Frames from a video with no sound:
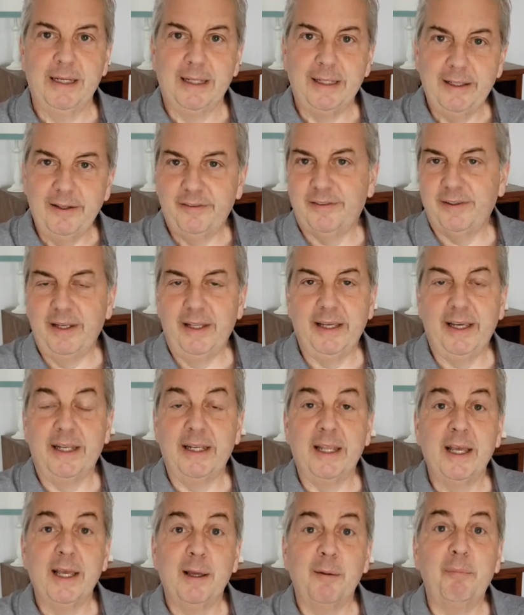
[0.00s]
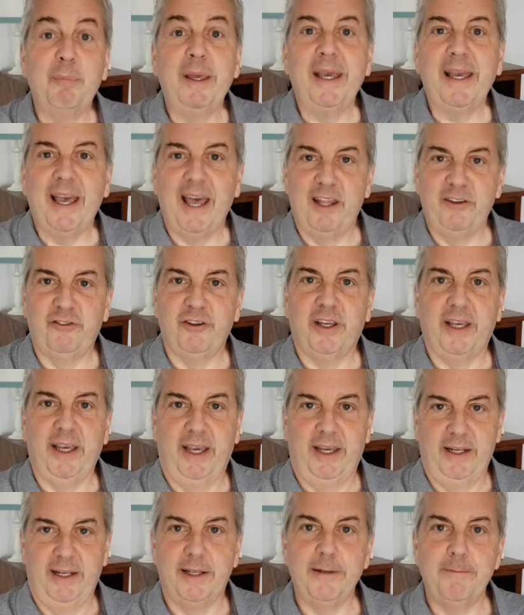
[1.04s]
listening and being
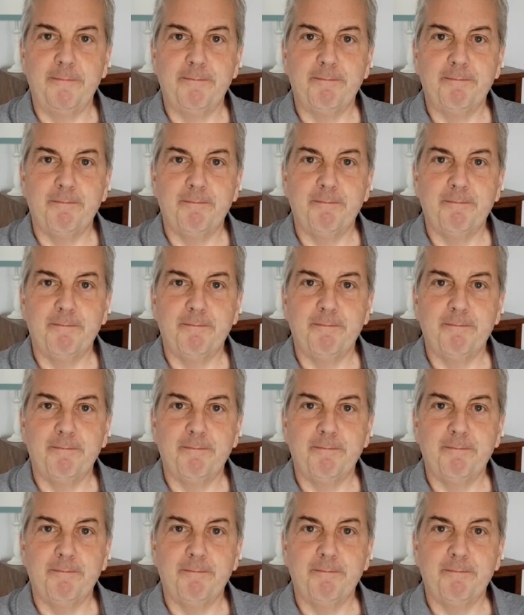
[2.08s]
educated,